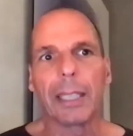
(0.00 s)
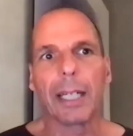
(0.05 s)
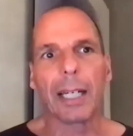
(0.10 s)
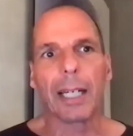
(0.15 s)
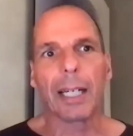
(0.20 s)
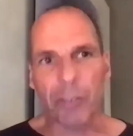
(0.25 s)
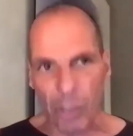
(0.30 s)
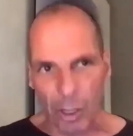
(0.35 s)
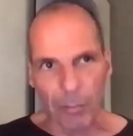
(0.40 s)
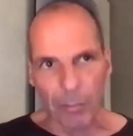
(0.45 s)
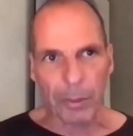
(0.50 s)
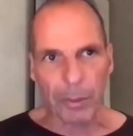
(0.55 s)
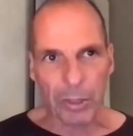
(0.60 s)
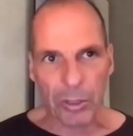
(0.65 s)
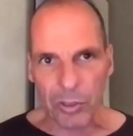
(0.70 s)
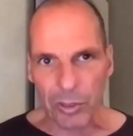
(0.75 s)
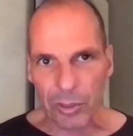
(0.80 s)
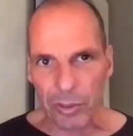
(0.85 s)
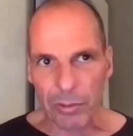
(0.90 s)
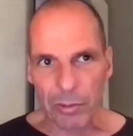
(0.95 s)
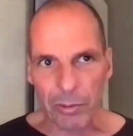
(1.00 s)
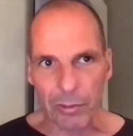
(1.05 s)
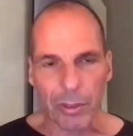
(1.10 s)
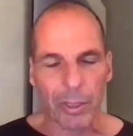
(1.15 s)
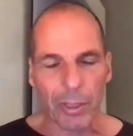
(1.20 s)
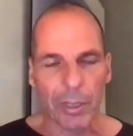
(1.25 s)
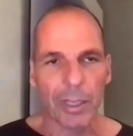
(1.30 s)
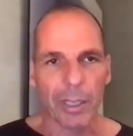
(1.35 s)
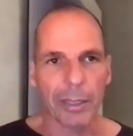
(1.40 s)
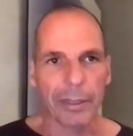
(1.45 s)
Germans,
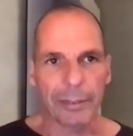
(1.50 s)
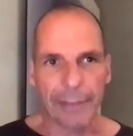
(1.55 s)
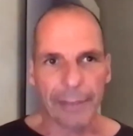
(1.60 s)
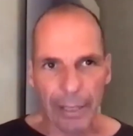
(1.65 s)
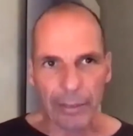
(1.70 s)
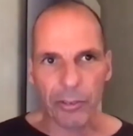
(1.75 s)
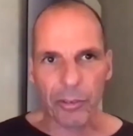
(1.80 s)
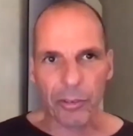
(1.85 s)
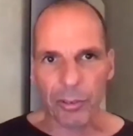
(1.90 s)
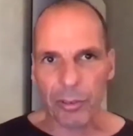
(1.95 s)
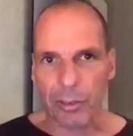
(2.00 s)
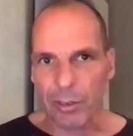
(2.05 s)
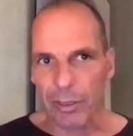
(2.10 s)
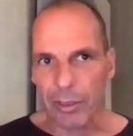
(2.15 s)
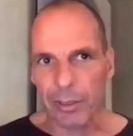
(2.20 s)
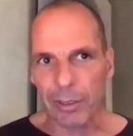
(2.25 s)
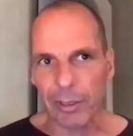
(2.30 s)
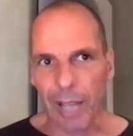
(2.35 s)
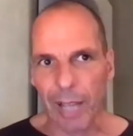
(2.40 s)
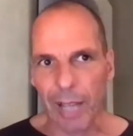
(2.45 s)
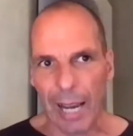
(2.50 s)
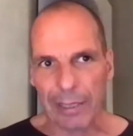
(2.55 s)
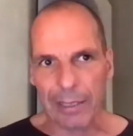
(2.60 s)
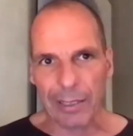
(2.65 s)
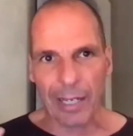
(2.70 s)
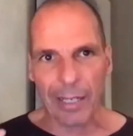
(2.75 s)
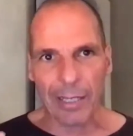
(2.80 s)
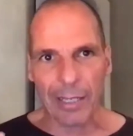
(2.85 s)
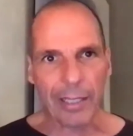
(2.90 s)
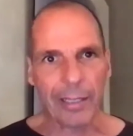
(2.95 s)
Dutch,
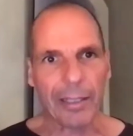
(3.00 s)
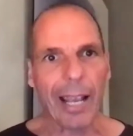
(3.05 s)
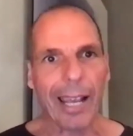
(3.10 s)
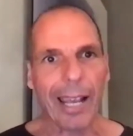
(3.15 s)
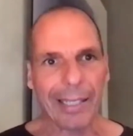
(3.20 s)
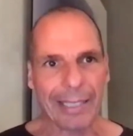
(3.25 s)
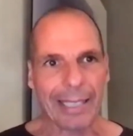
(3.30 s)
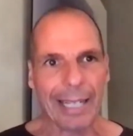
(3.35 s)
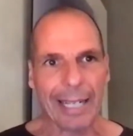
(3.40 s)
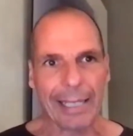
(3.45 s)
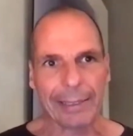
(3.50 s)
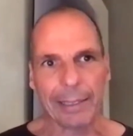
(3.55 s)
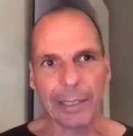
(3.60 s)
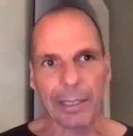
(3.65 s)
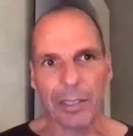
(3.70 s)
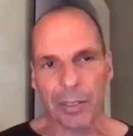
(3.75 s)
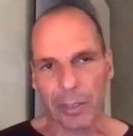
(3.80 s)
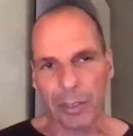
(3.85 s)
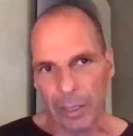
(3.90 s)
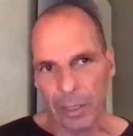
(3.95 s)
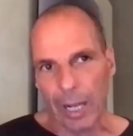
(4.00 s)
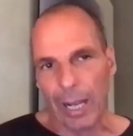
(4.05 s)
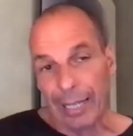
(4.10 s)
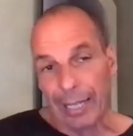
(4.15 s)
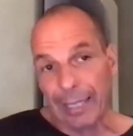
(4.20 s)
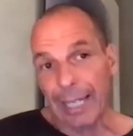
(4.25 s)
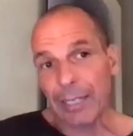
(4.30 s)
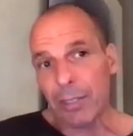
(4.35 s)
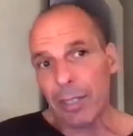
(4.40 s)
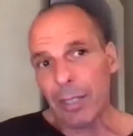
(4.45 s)
Icelanders,
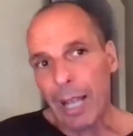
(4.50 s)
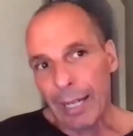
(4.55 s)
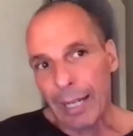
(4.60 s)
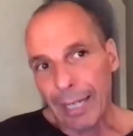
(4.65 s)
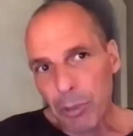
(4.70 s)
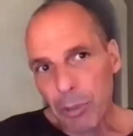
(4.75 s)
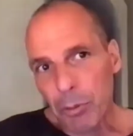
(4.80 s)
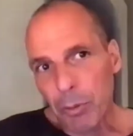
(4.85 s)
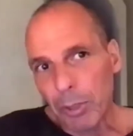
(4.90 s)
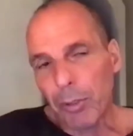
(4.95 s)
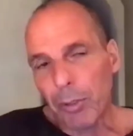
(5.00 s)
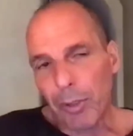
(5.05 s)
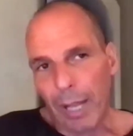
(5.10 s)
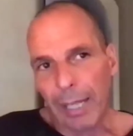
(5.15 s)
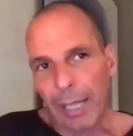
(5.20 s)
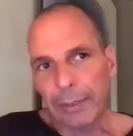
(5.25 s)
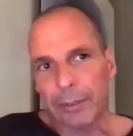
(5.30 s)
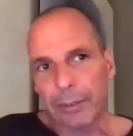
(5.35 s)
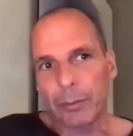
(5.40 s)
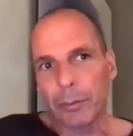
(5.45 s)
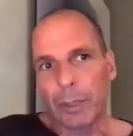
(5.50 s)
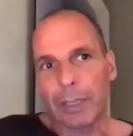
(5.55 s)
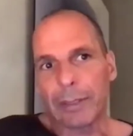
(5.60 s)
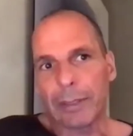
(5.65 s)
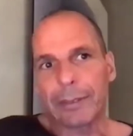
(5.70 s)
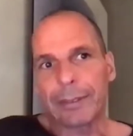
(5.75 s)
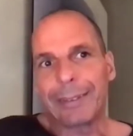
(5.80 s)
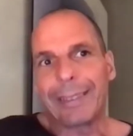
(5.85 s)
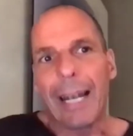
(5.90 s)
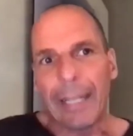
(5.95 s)
unless we do that, we are
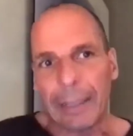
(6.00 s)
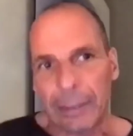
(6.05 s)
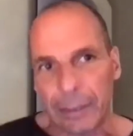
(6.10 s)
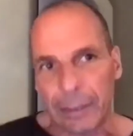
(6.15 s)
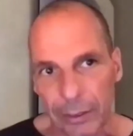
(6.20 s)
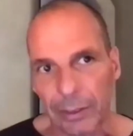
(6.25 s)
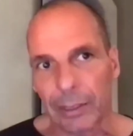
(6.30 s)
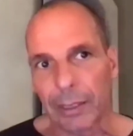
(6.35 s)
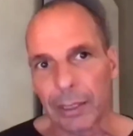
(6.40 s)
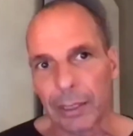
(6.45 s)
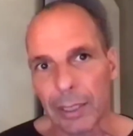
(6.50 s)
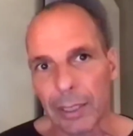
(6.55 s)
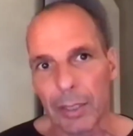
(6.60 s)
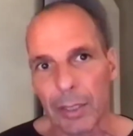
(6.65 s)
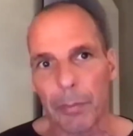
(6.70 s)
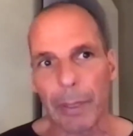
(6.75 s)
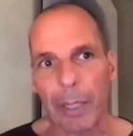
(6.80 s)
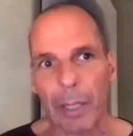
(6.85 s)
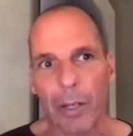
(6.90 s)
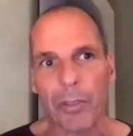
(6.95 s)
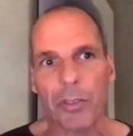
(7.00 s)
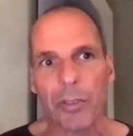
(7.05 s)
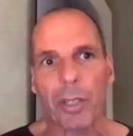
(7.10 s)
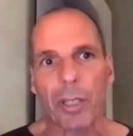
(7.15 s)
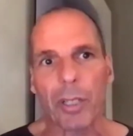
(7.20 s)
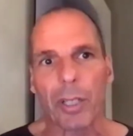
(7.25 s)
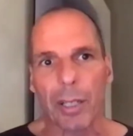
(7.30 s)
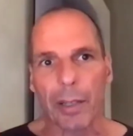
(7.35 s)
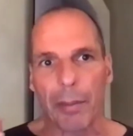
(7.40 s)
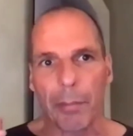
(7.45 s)
done. Because
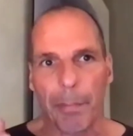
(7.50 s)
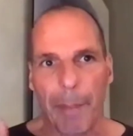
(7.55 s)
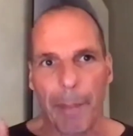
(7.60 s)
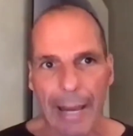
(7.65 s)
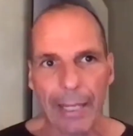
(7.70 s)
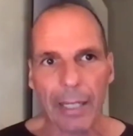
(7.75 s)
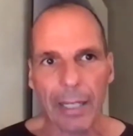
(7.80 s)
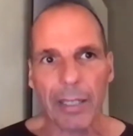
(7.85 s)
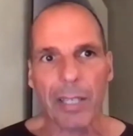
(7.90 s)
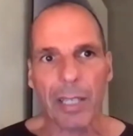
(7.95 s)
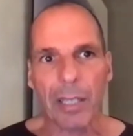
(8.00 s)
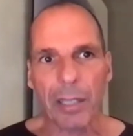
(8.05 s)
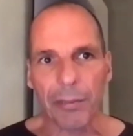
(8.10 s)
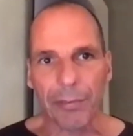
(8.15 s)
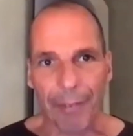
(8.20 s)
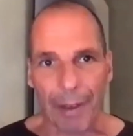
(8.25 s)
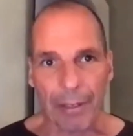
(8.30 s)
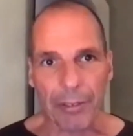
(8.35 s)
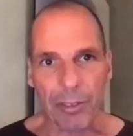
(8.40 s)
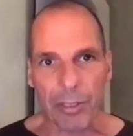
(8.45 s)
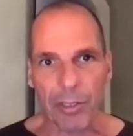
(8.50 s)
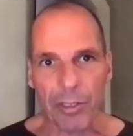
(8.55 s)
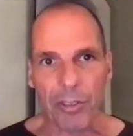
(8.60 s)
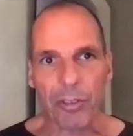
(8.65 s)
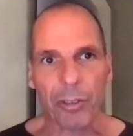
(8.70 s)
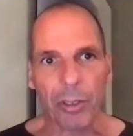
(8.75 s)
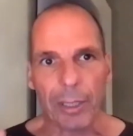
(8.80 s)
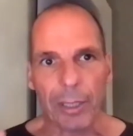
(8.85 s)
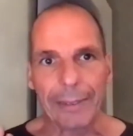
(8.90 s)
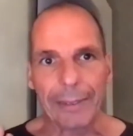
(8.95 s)
the bankers and the fascists
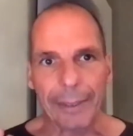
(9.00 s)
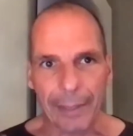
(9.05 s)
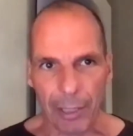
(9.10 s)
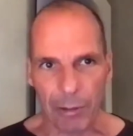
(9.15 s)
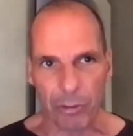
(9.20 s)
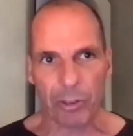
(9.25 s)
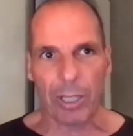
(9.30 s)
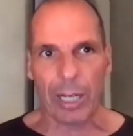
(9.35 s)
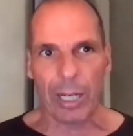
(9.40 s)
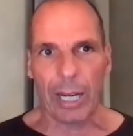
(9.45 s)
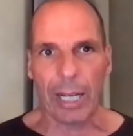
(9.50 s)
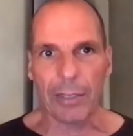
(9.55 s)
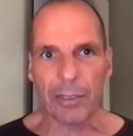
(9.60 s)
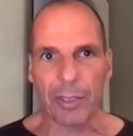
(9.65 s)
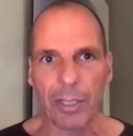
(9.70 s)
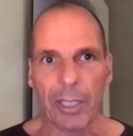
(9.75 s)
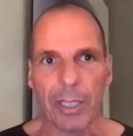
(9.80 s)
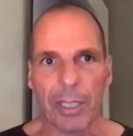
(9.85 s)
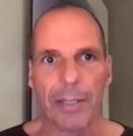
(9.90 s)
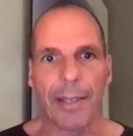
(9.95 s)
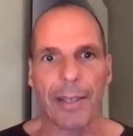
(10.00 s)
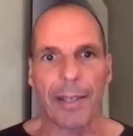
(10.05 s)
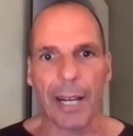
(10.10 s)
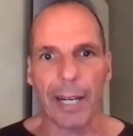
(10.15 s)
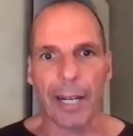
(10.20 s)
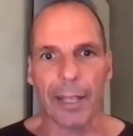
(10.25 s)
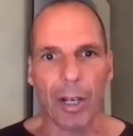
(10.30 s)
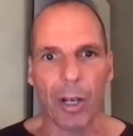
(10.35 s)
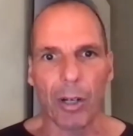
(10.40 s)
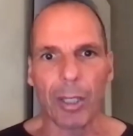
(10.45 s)
internationalize. They are
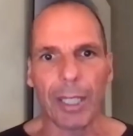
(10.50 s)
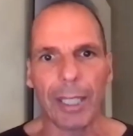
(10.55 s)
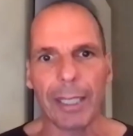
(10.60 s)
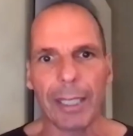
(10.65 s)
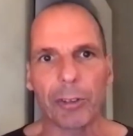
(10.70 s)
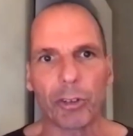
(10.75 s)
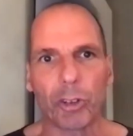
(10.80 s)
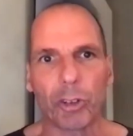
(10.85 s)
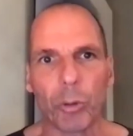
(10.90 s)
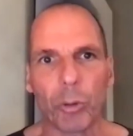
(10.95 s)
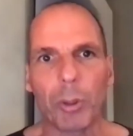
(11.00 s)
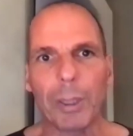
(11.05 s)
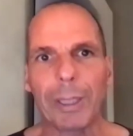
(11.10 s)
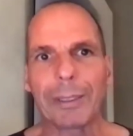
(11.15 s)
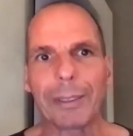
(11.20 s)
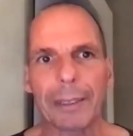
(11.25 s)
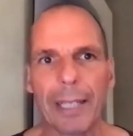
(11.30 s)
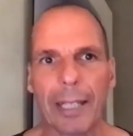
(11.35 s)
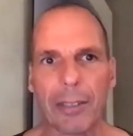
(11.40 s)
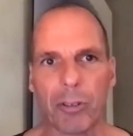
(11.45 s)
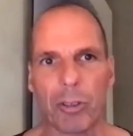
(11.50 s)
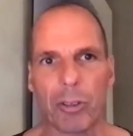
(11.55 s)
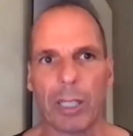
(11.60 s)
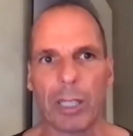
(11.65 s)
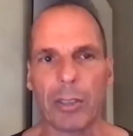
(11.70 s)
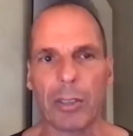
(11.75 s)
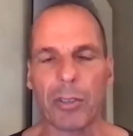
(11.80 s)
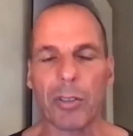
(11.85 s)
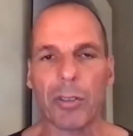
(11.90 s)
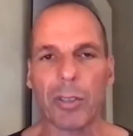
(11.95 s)
the only true
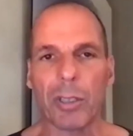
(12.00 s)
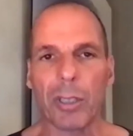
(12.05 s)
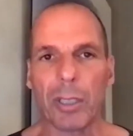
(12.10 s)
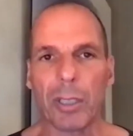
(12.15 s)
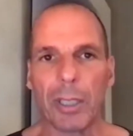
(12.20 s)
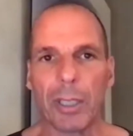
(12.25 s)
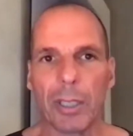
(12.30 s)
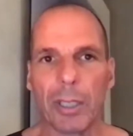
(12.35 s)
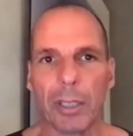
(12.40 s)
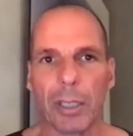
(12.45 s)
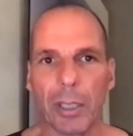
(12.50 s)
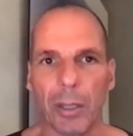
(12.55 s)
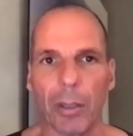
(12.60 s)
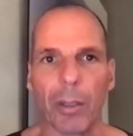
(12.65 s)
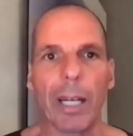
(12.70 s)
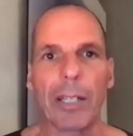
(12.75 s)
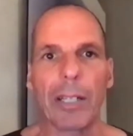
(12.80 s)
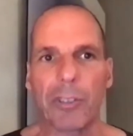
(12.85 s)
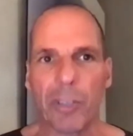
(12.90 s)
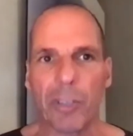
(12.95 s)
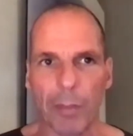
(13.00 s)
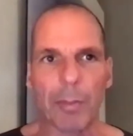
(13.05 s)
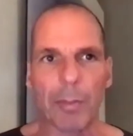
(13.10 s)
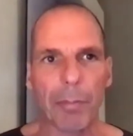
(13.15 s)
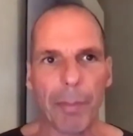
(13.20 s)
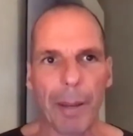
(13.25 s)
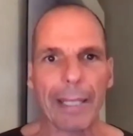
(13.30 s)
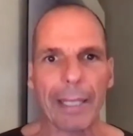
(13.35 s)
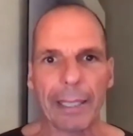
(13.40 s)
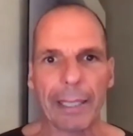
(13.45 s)
internationalists. A German
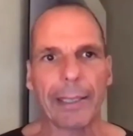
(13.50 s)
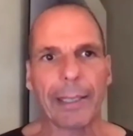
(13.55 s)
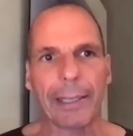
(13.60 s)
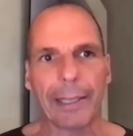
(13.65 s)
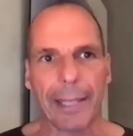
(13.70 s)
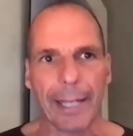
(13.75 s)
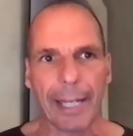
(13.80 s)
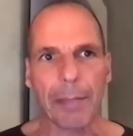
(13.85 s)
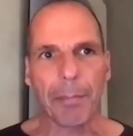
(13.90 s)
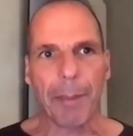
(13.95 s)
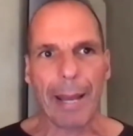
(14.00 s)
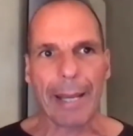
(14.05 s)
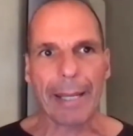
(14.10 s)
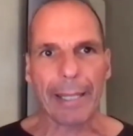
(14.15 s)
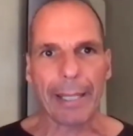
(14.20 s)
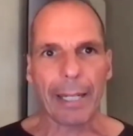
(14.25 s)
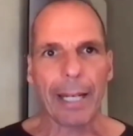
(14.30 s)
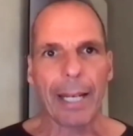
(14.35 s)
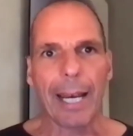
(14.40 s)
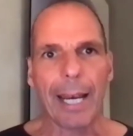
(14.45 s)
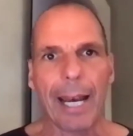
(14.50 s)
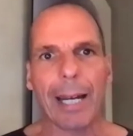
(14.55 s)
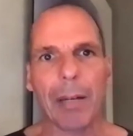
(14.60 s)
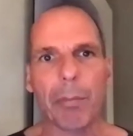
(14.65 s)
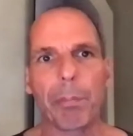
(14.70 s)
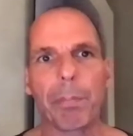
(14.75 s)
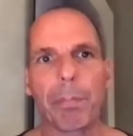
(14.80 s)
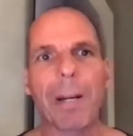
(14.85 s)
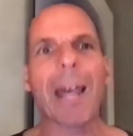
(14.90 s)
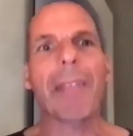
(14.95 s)
banker and a Greek banker are
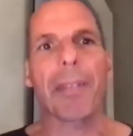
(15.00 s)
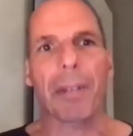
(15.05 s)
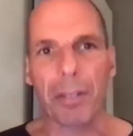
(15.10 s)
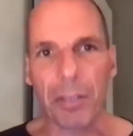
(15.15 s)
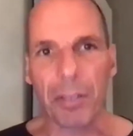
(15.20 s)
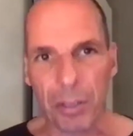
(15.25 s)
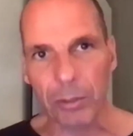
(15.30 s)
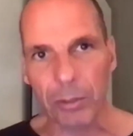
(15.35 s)
brothers.